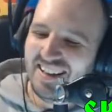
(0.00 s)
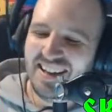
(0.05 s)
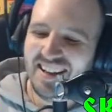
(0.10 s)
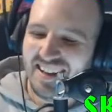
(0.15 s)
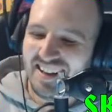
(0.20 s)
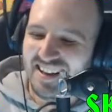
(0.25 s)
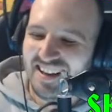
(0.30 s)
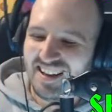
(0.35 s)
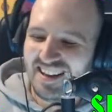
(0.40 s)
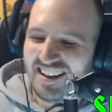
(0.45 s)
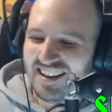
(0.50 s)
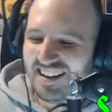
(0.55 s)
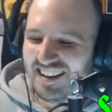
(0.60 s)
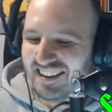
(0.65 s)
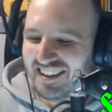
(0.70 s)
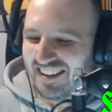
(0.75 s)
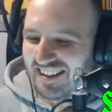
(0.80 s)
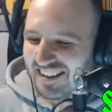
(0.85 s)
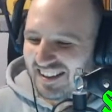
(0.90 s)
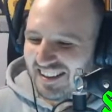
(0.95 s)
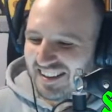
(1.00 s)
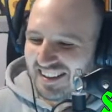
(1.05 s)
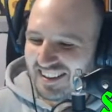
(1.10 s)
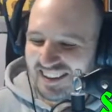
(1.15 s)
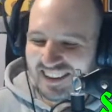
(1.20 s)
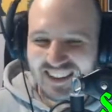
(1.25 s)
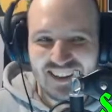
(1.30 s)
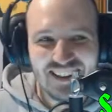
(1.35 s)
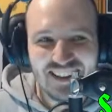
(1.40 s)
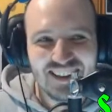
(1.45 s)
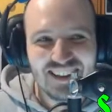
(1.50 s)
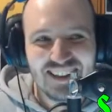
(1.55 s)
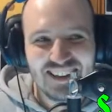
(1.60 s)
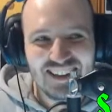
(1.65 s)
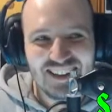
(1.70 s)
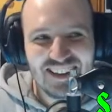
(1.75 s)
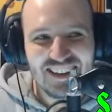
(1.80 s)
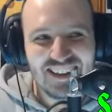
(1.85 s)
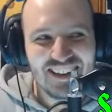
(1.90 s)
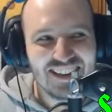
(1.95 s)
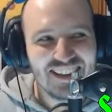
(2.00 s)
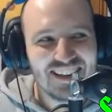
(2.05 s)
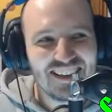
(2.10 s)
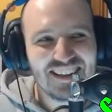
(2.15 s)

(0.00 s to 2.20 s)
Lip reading: There you go. Under promise, over deliver.